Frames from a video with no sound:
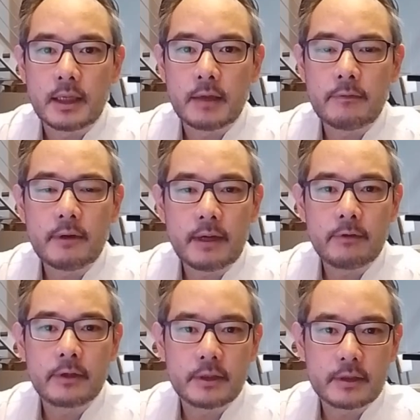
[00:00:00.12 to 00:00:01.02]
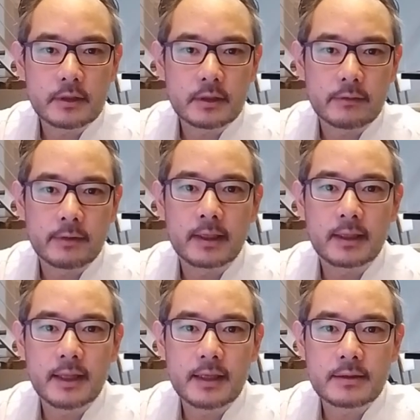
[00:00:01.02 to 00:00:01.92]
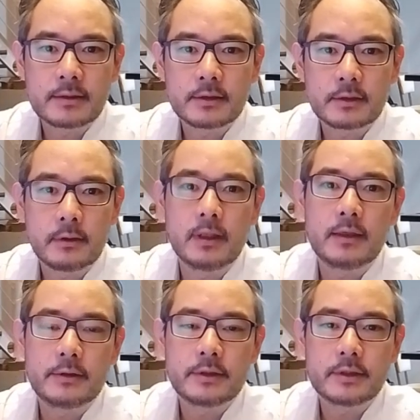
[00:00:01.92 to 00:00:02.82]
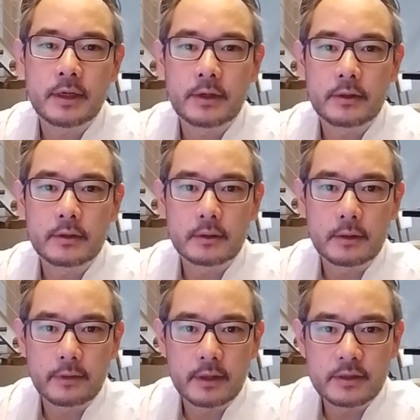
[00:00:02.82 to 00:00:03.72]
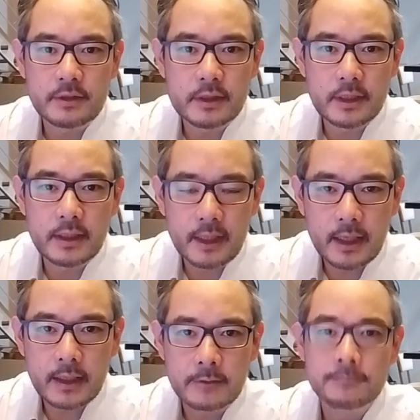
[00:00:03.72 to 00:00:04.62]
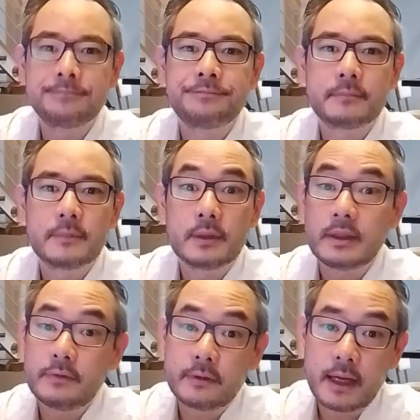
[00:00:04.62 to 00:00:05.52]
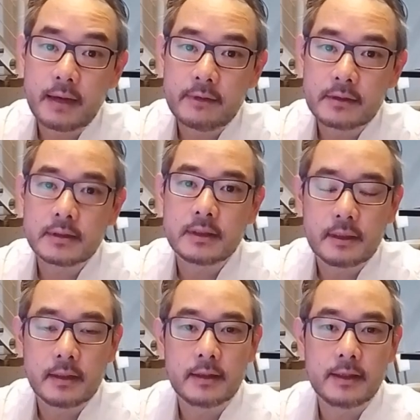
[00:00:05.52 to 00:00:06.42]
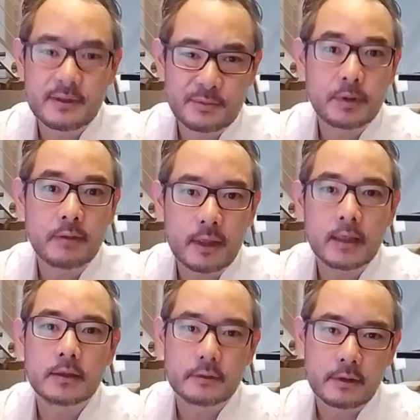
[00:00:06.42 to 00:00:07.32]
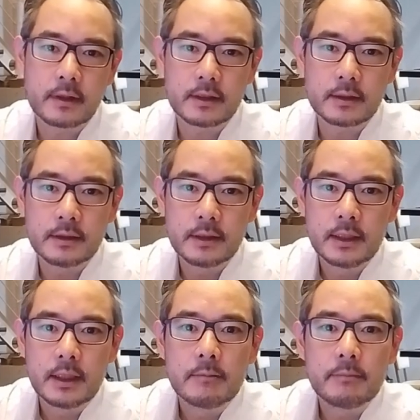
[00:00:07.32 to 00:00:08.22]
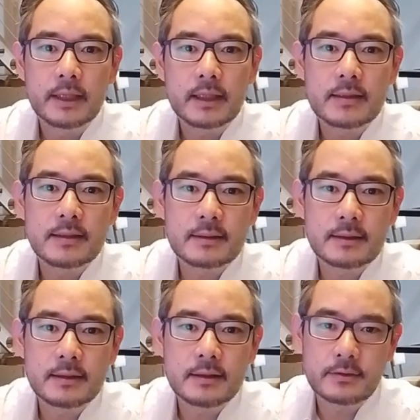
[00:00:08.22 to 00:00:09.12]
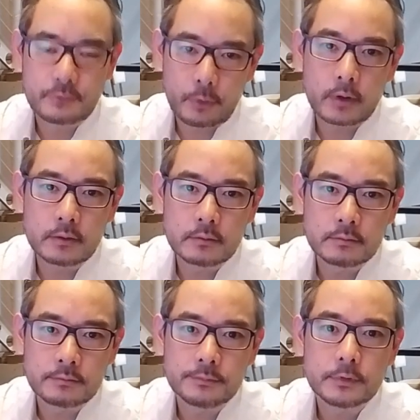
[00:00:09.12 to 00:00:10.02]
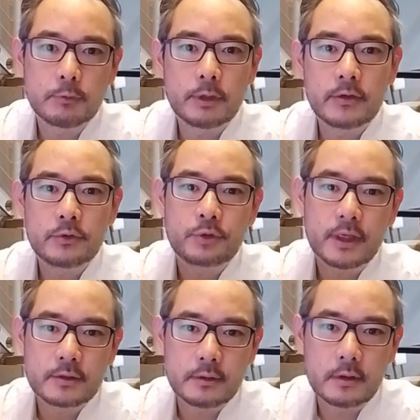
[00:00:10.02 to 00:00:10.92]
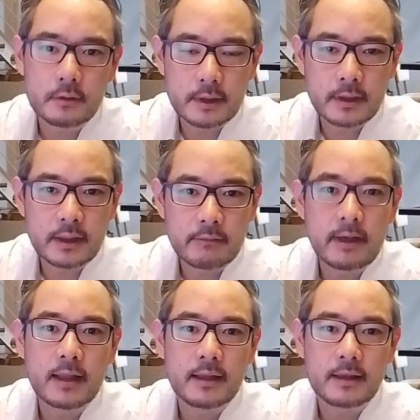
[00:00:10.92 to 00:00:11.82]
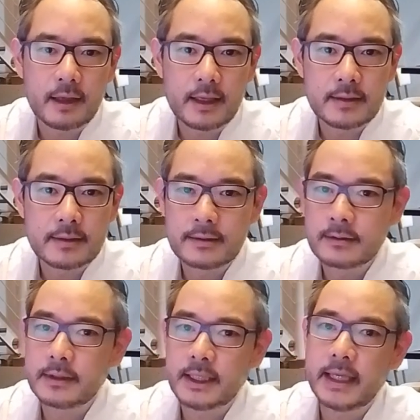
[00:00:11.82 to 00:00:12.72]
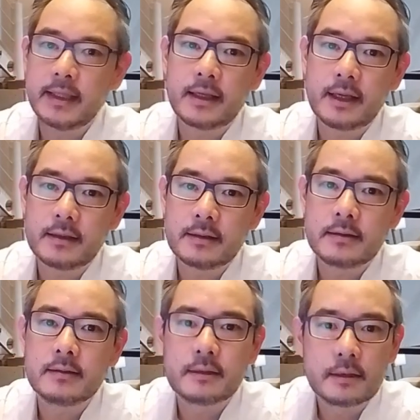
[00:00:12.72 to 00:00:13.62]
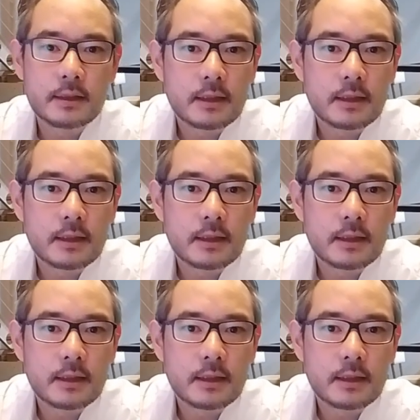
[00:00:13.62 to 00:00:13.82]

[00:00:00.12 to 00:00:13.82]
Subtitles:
Have you ever heard of the class circularity error of the JDK? If you haven't, that's probably a good thing, because it is thrown when you try to load an invalid class. In case,